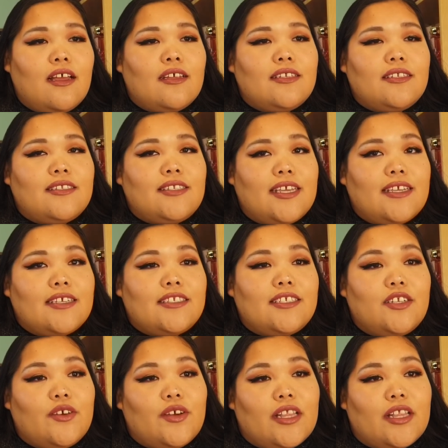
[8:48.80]

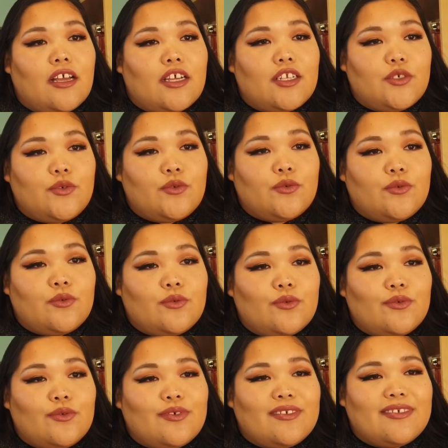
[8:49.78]
Deetino Heladu.
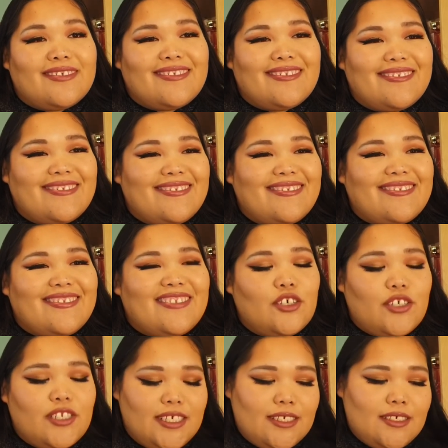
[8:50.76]

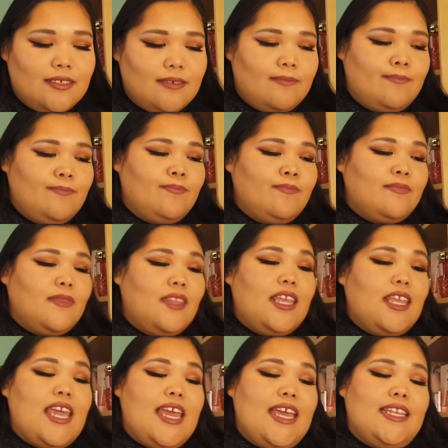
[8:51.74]
Cooking.
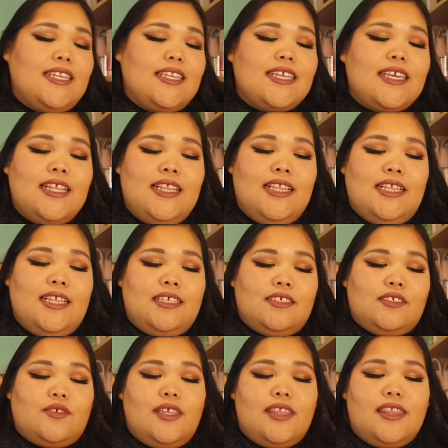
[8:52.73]
The end.
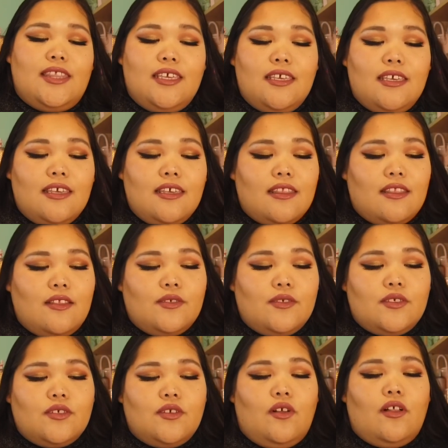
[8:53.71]
So I think
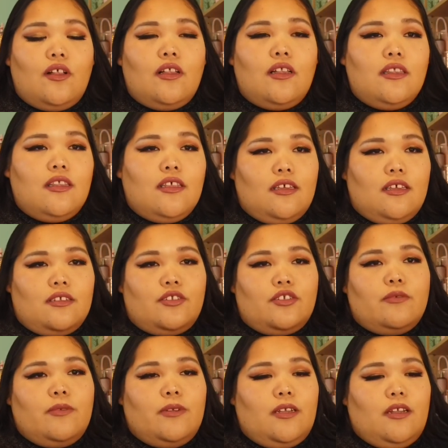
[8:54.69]
those are all the
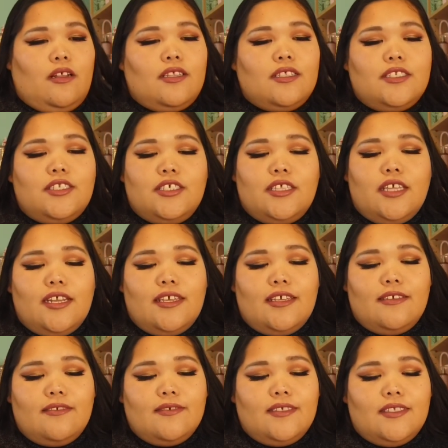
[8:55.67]
terminology that I
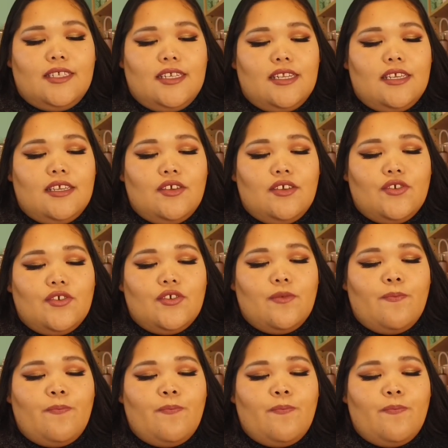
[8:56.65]
used in here.